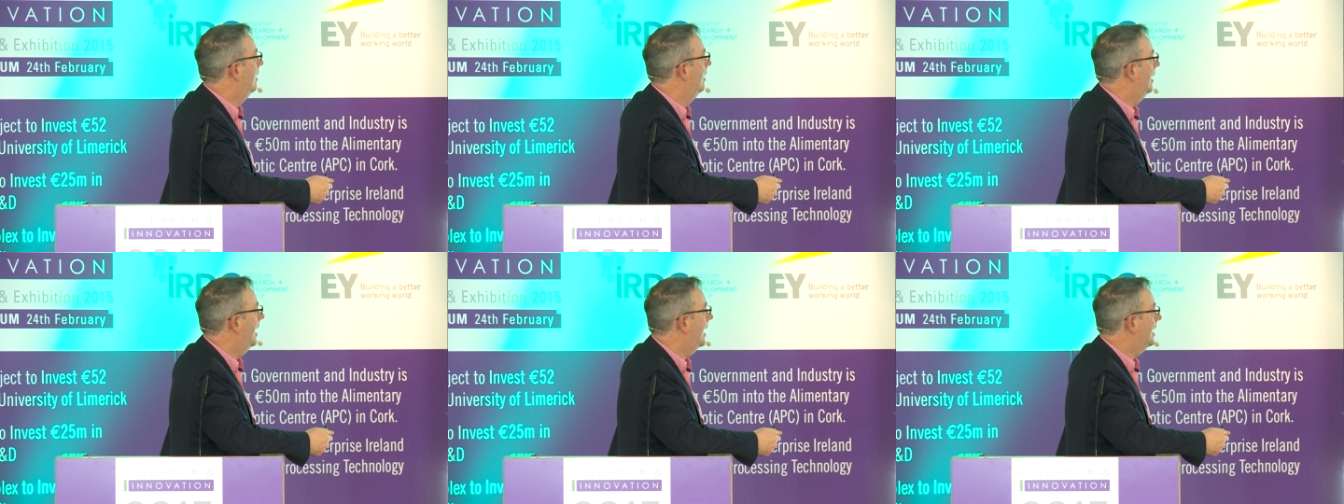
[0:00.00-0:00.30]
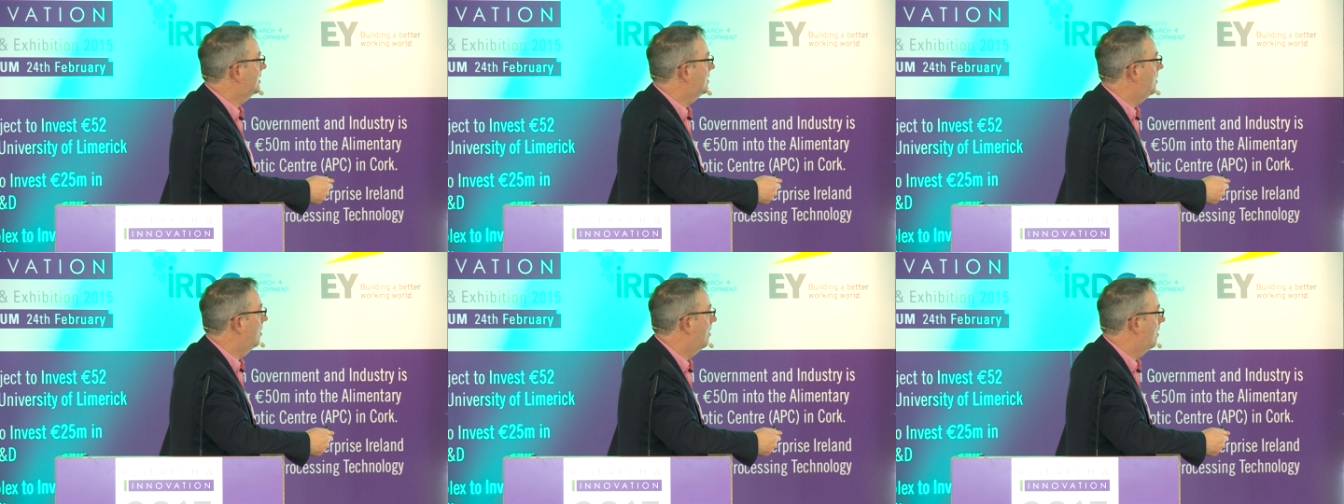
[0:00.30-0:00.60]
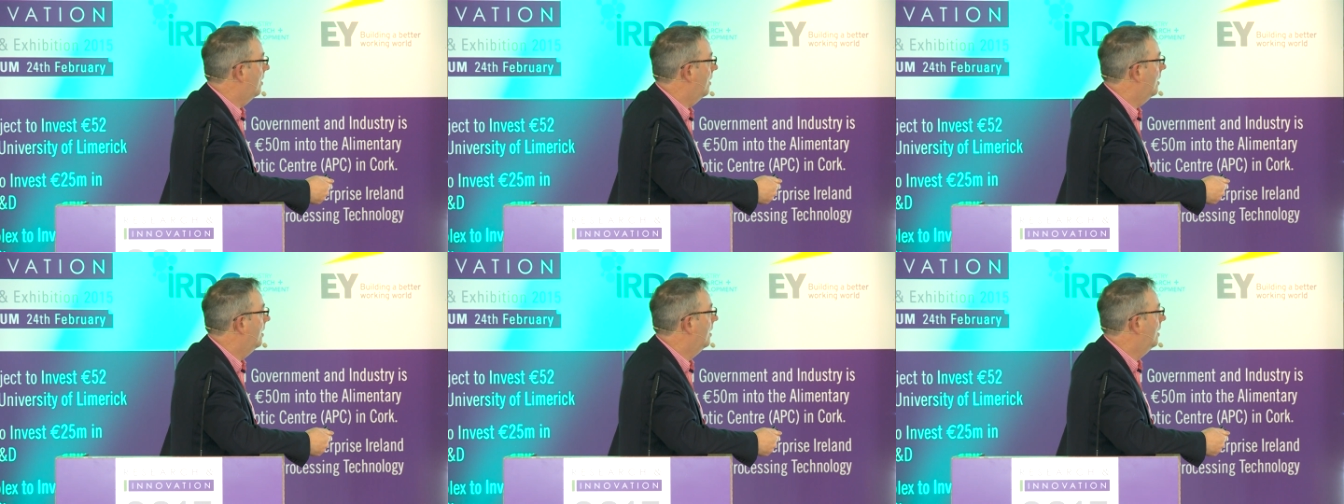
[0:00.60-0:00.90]
lasts
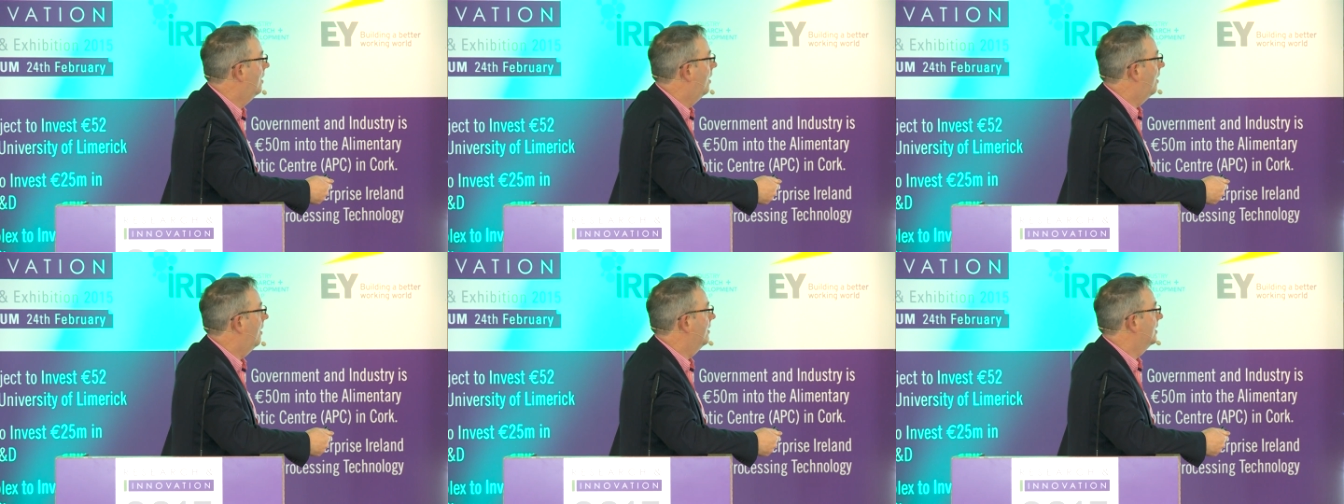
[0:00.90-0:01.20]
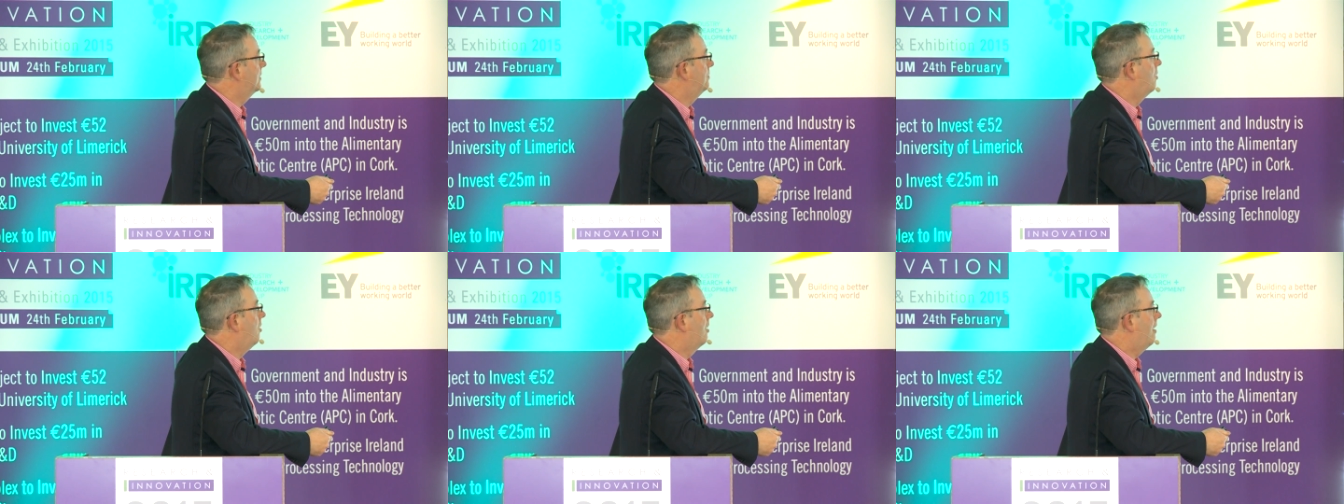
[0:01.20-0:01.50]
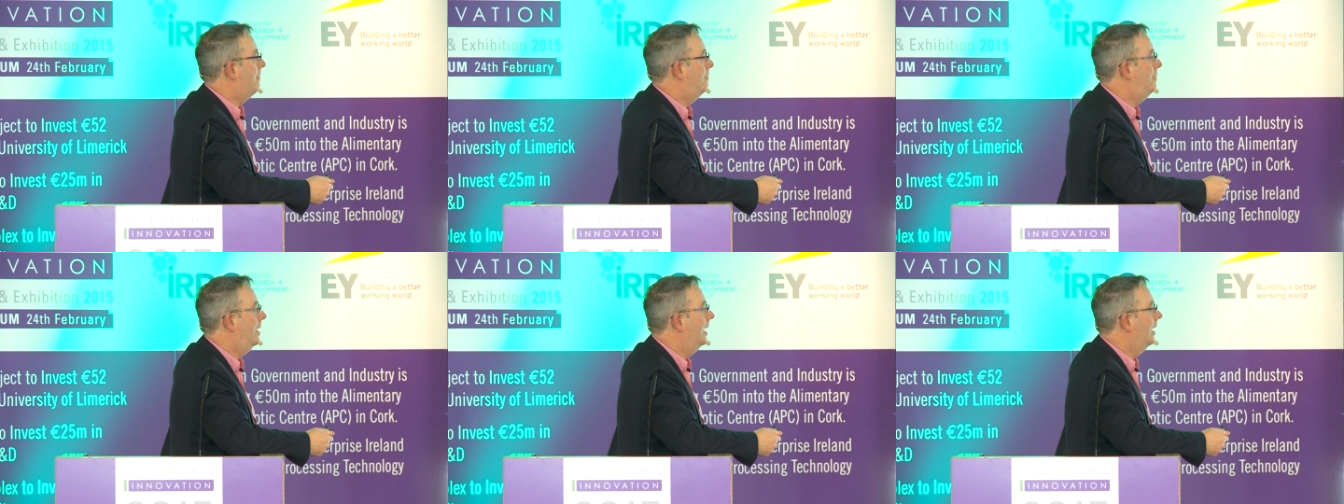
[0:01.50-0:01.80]
longer, or is
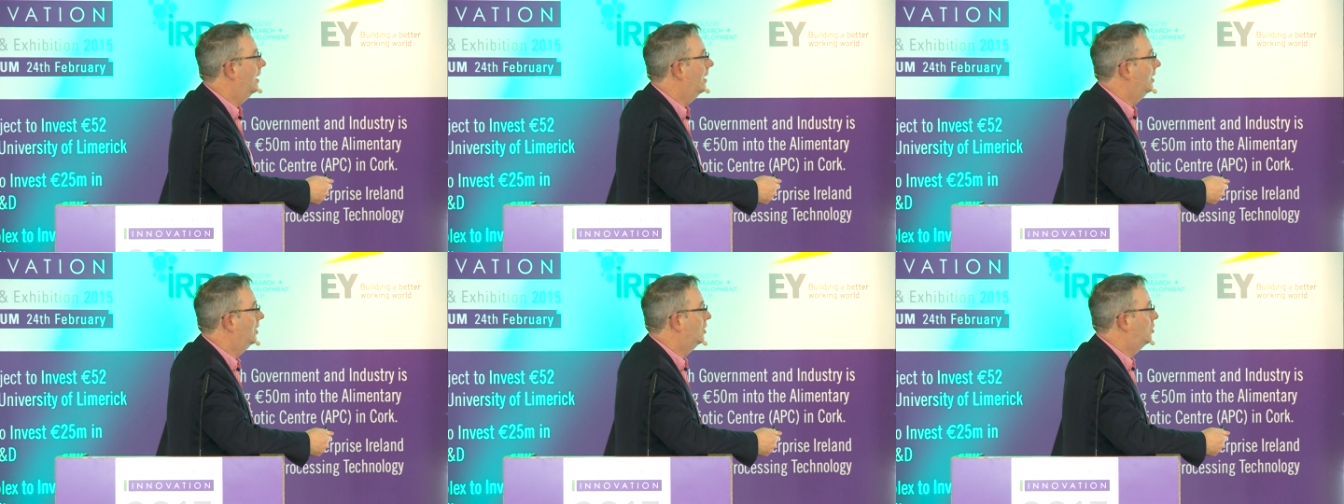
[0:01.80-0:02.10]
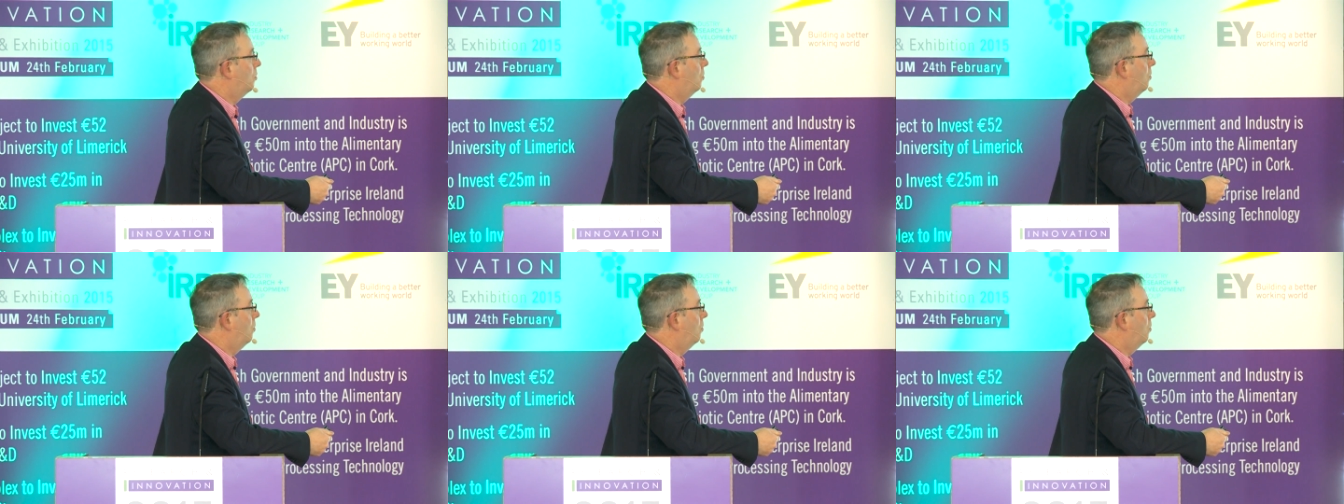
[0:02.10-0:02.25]
more appealing to a